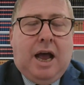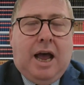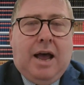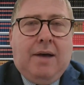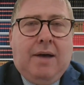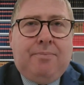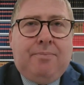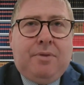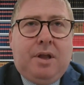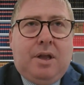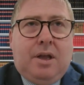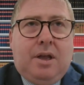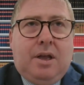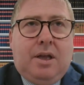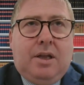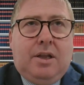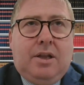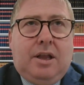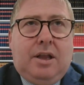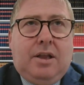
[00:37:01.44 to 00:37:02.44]

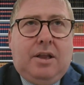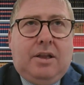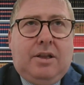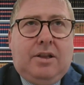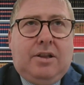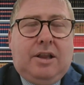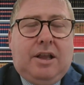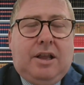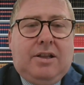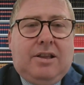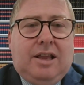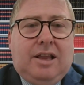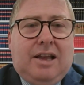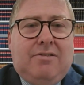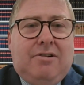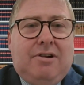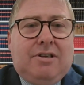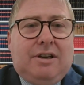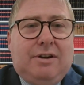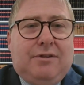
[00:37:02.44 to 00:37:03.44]

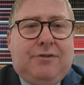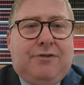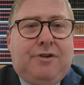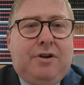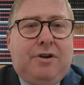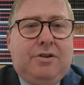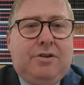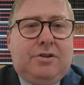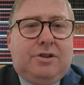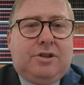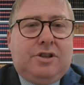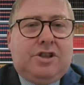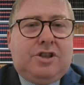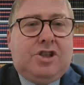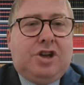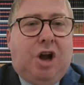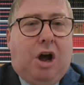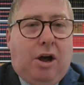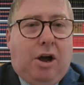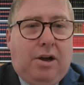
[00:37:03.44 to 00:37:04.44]
There are different
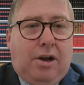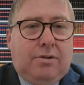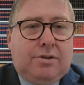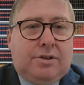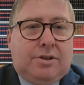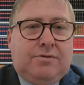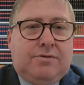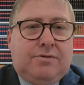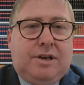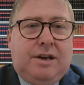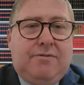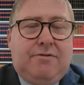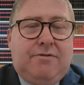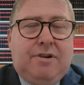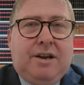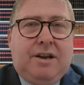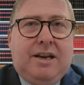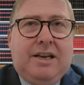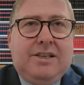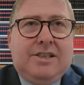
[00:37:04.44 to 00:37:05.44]
styles of
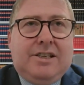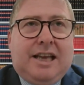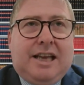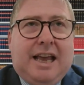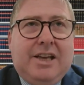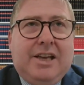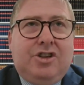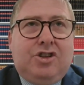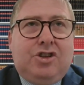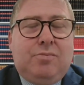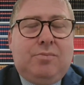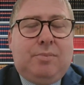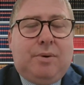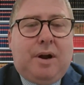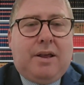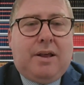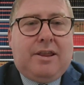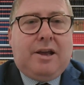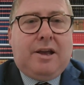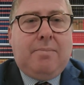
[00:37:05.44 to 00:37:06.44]
delivering an indication,
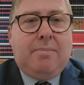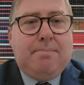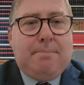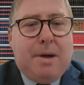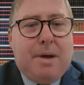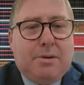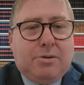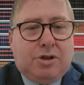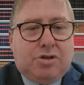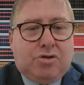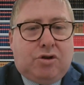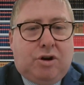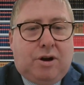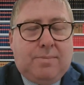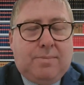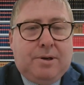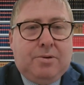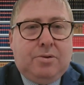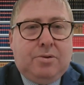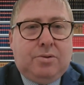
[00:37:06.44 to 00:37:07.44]
but I think most
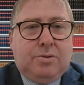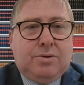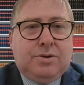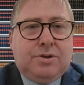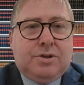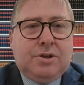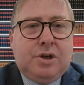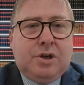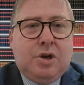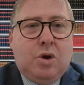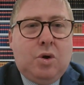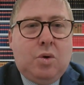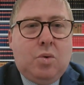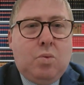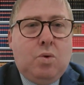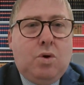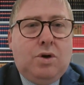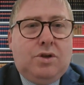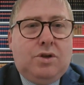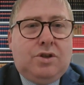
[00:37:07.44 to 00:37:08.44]
tribunals
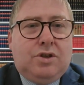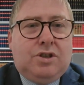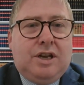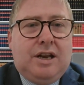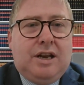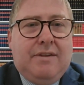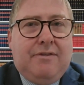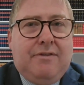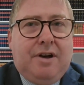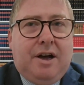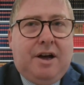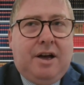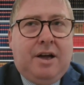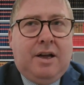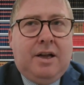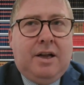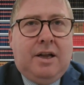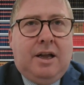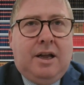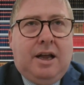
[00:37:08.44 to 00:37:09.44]
would
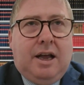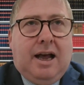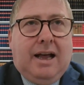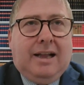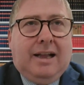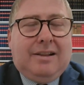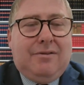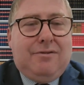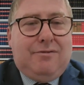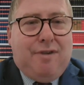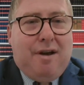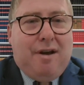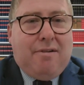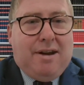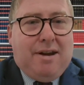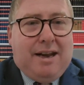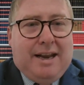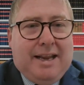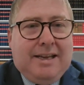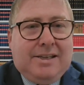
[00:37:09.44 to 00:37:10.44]
deliver, at the
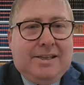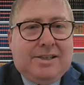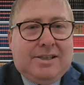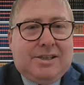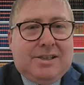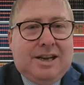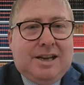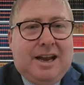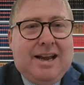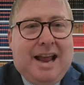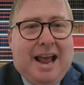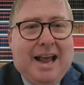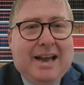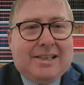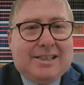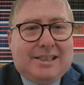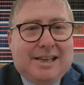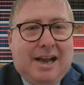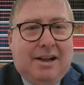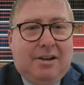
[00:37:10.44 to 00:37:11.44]
very least, an
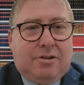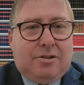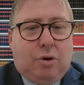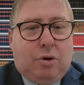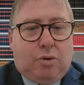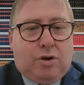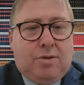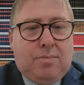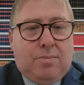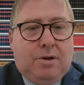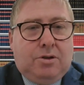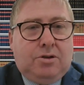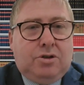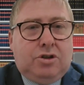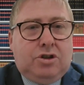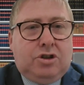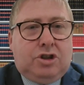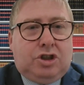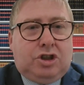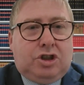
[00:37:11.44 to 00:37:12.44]
Excel
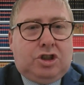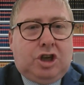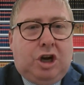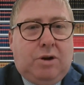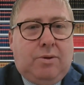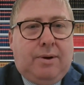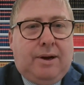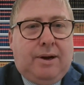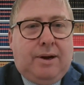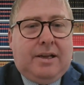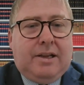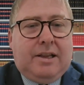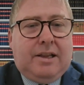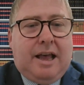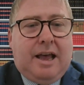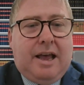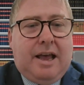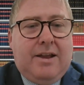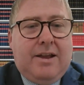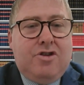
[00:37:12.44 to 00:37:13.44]
document showing
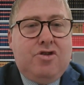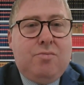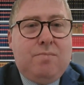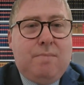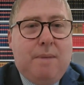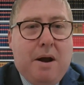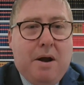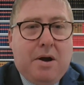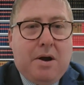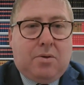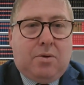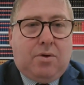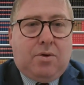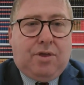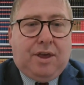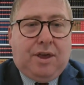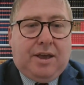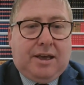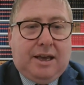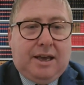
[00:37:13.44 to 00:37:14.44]
their numerical
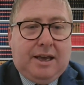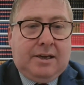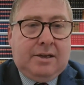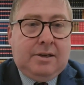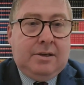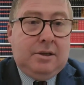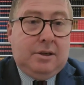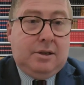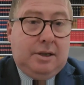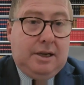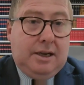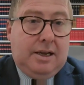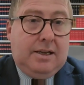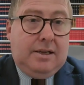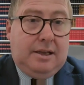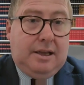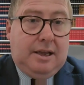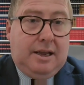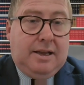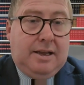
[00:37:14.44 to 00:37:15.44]
thinking
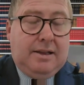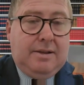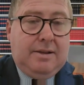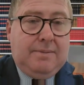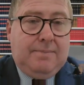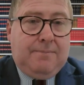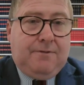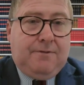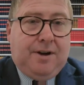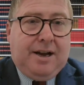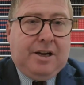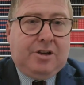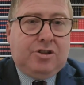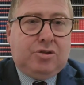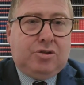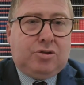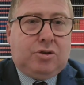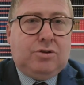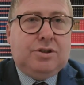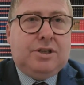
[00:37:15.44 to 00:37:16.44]
in the
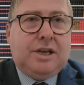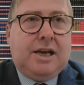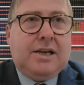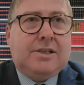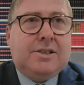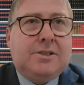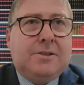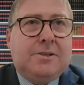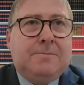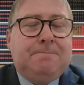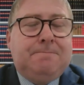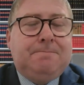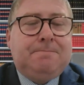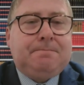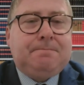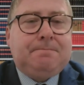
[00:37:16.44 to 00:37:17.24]
financial context.